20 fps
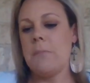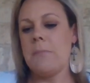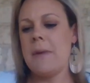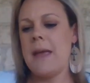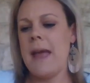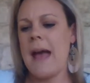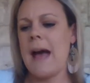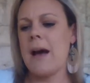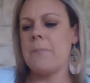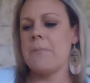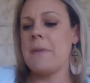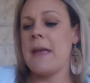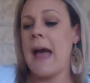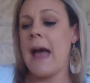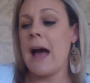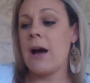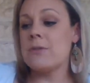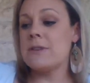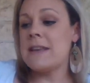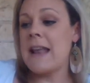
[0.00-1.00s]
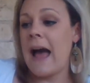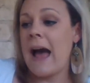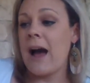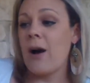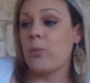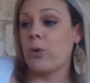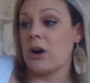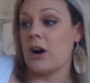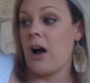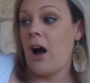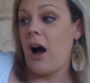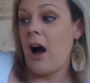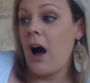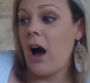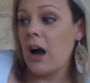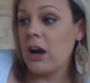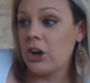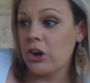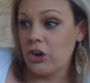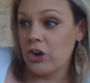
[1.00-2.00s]
Meow, meow, now we're
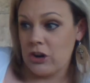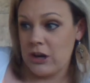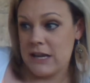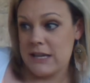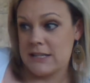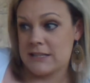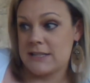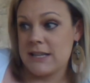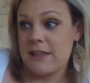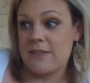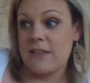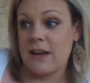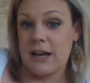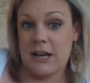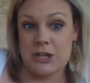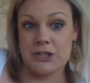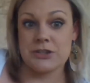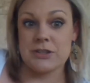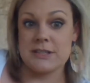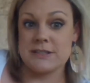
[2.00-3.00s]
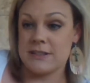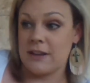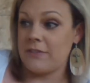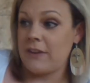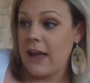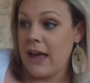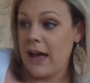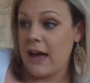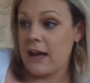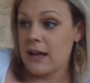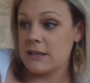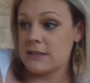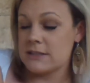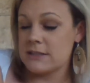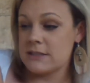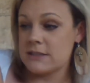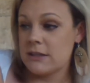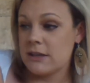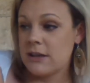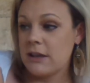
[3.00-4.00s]
hungry, said the hundreds of cats,